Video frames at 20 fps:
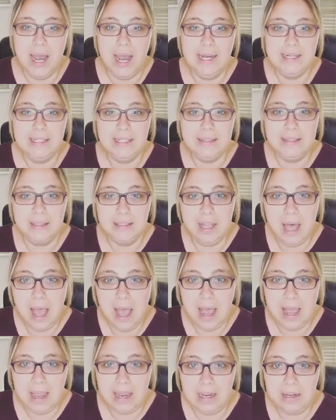I did the
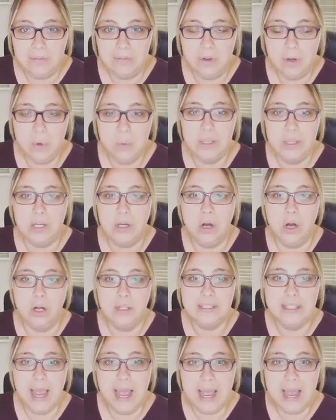live with a
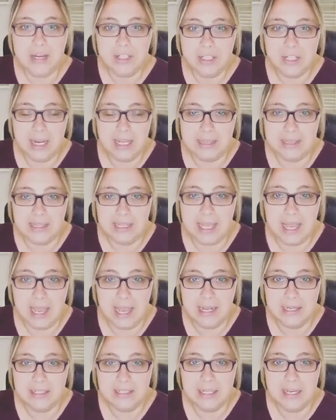call to action at the
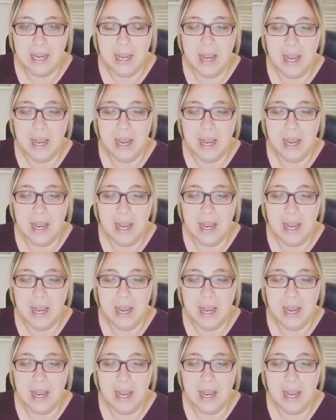end.